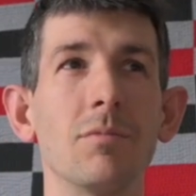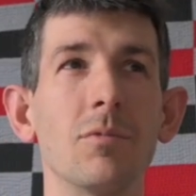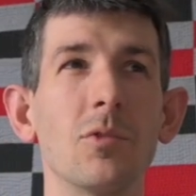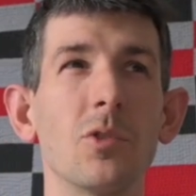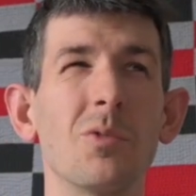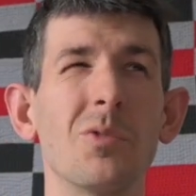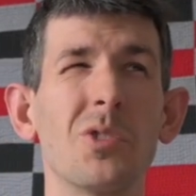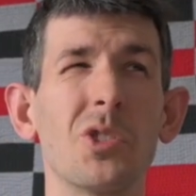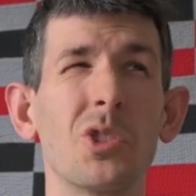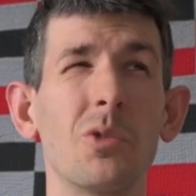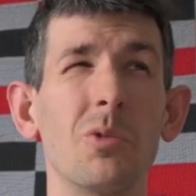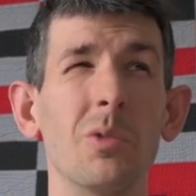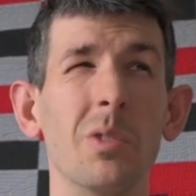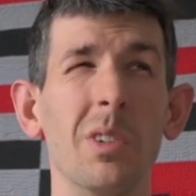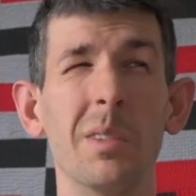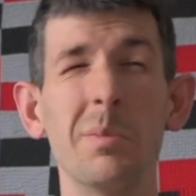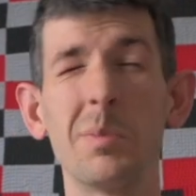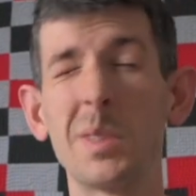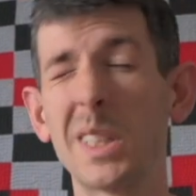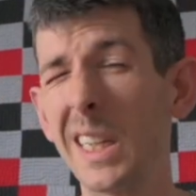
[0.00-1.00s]

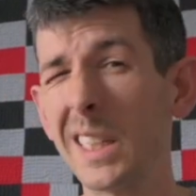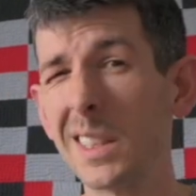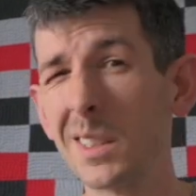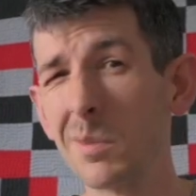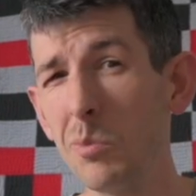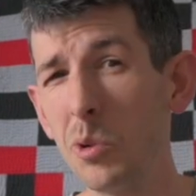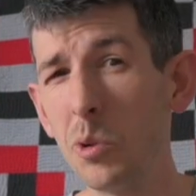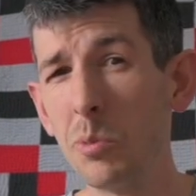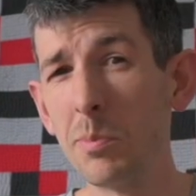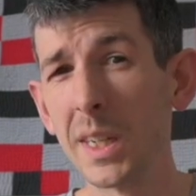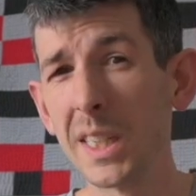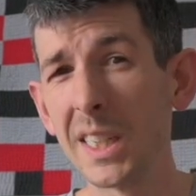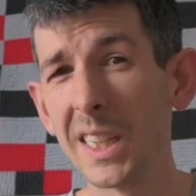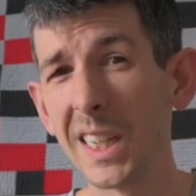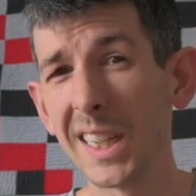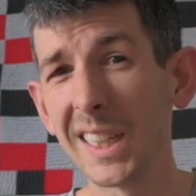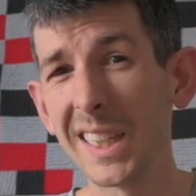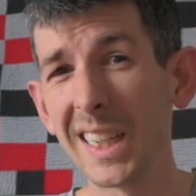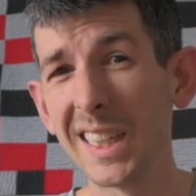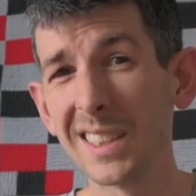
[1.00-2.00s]
Scribd gets more money,
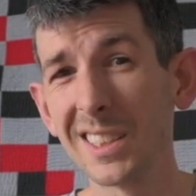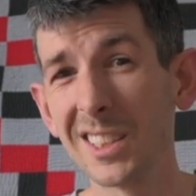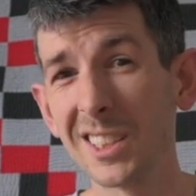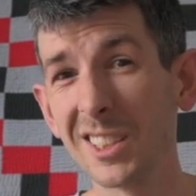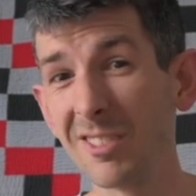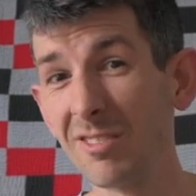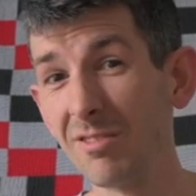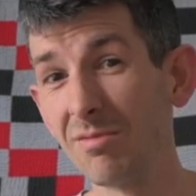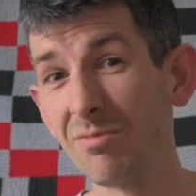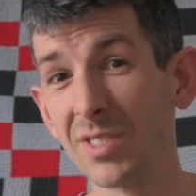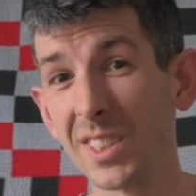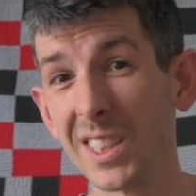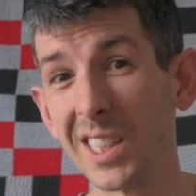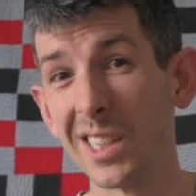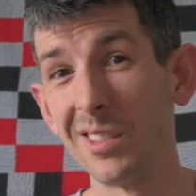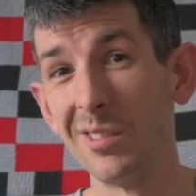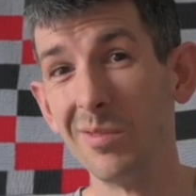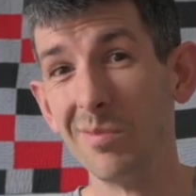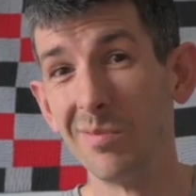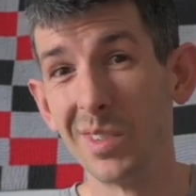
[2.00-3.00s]
I guess. So
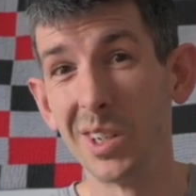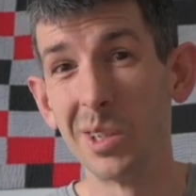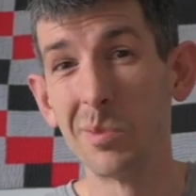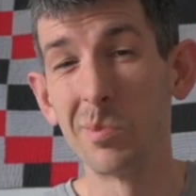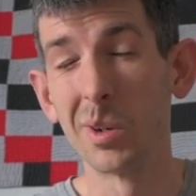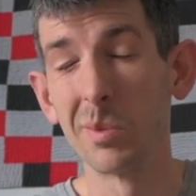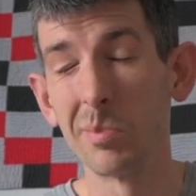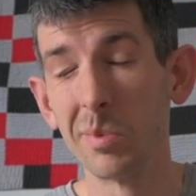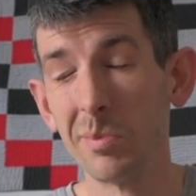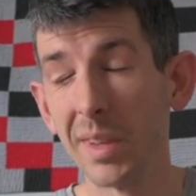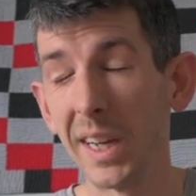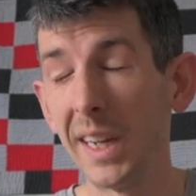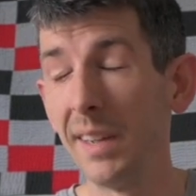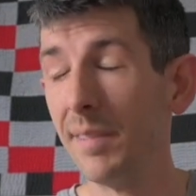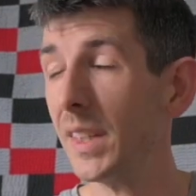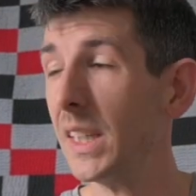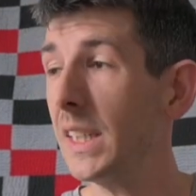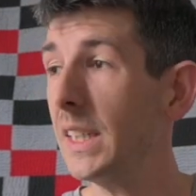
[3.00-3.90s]
no problem with that.